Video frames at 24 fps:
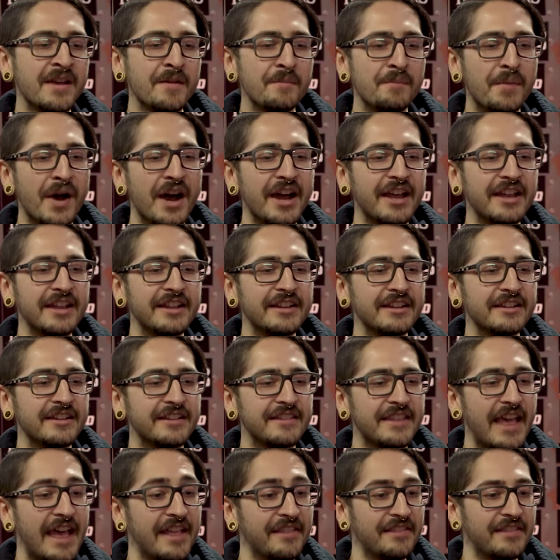but
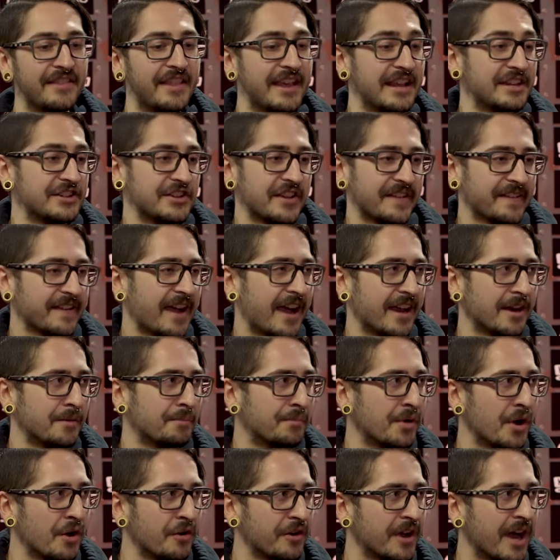then they just kind of
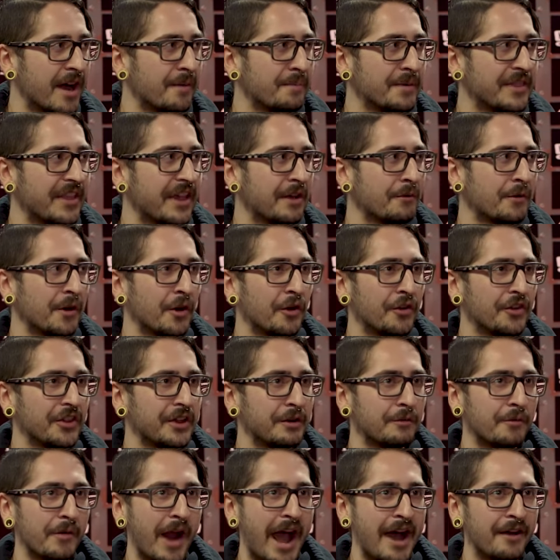broke up and they were only
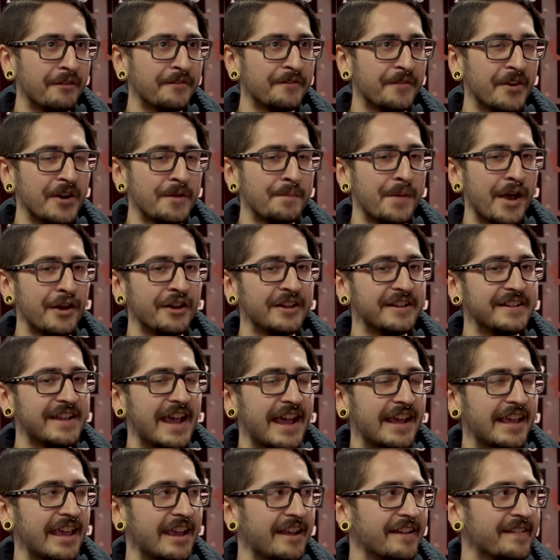around for about a
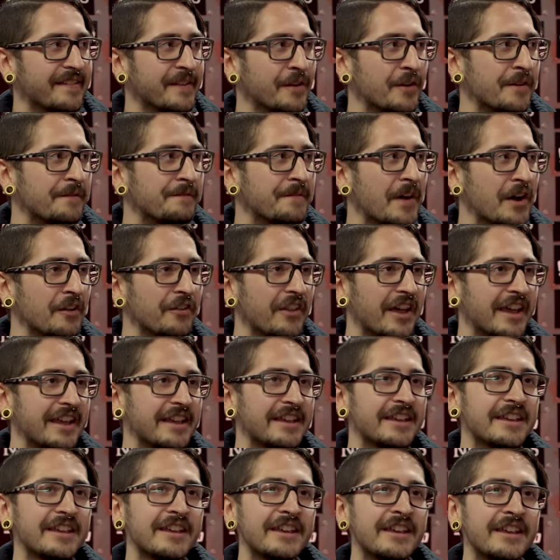decade. So it felt like,